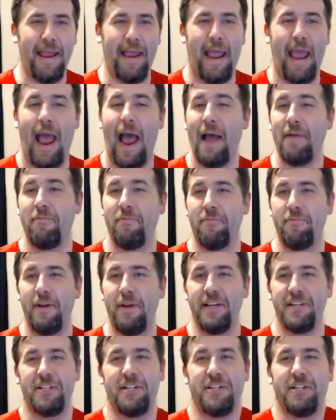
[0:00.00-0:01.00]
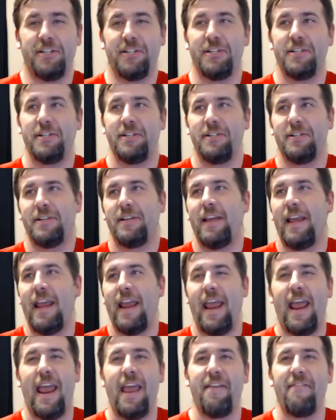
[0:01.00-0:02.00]
I wish
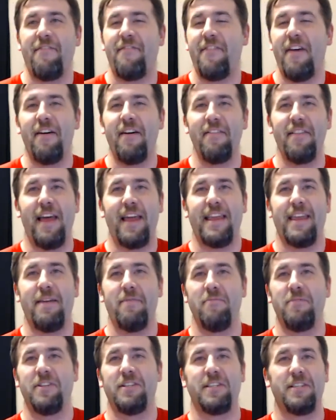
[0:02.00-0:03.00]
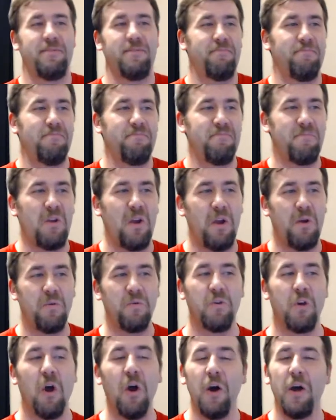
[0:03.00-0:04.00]
it felt like it was
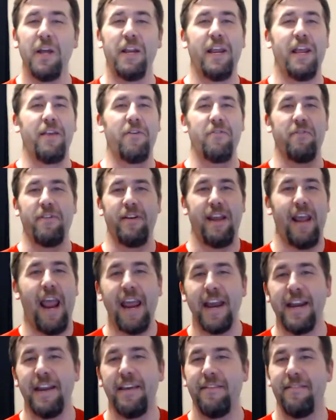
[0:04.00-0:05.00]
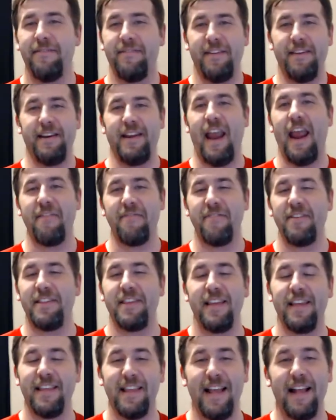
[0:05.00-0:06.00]
good and creative and
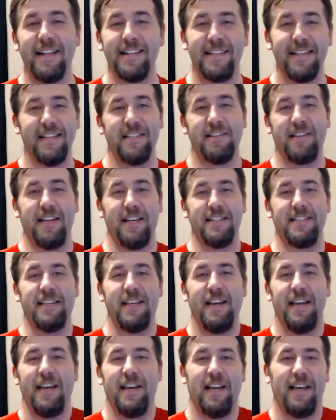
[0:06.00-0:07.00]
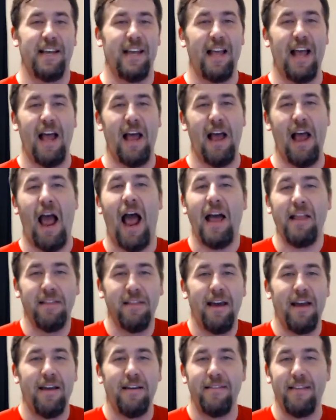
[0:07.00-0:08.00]
everything in that sense, because like
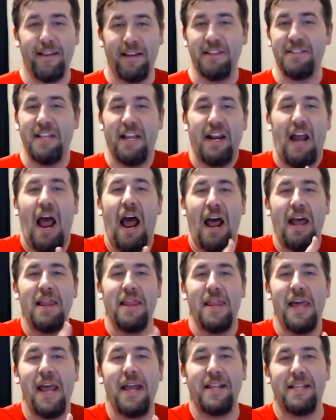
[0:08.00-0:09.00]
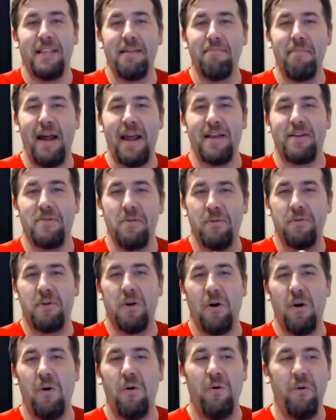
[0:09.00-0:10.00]
I said, I like the Michael
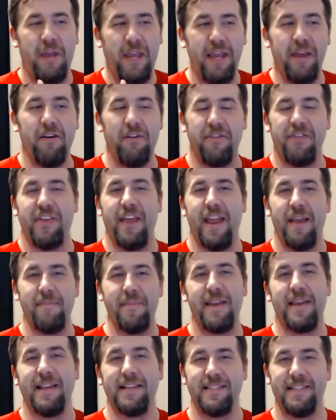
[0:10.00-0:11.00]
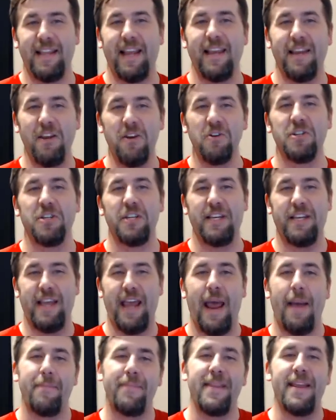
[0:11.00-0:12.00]
Cole heel thing because they usually
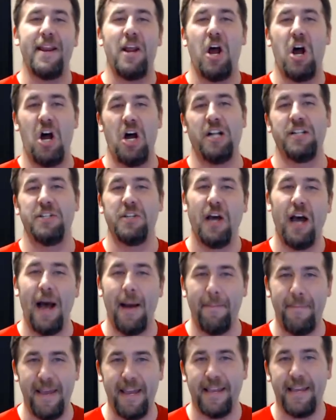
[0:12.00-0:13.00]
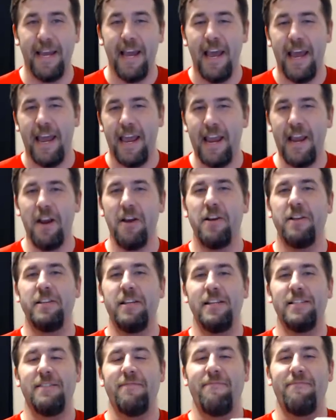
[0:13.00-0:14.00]
kept it on topic. Here, it
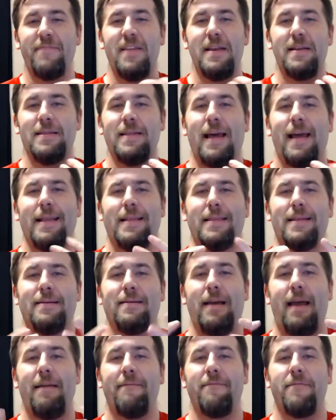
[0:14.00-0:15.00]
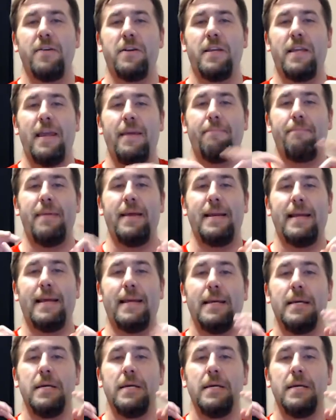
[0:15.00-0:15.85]
doesn't feel like they're ever keeping it